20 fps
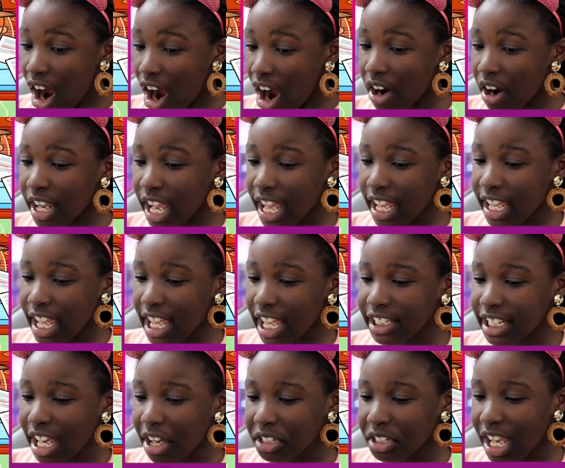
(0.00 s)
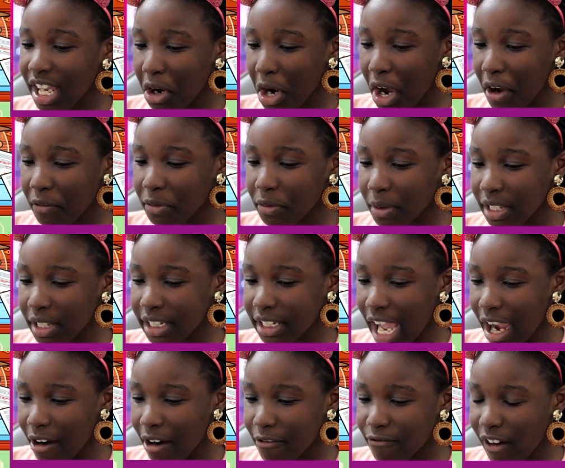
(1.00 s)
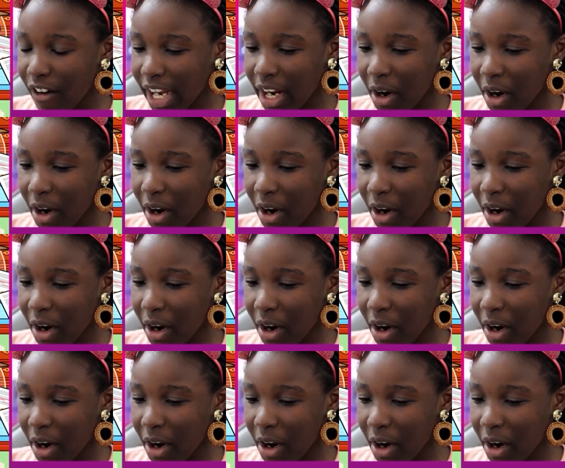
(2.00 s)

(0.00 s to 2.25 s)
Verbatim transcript: Okay, yes, I'll tell everyone that right